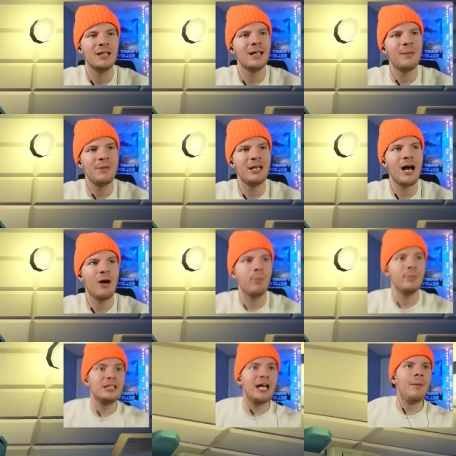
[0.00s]
Let me knock one
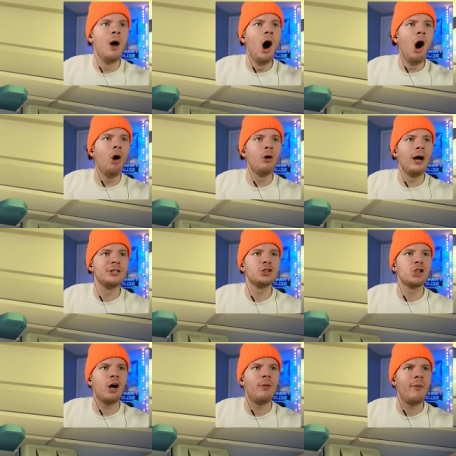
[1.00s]
more time. Oh no, I just
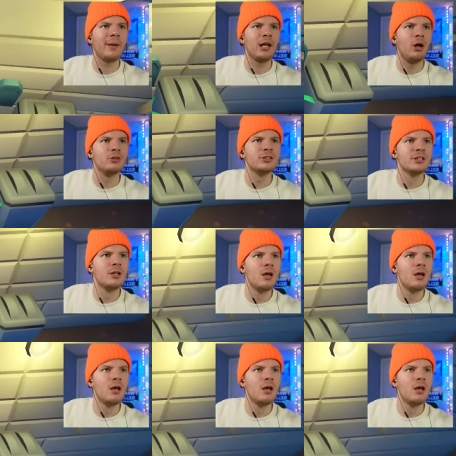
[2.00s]
took off all my clothes.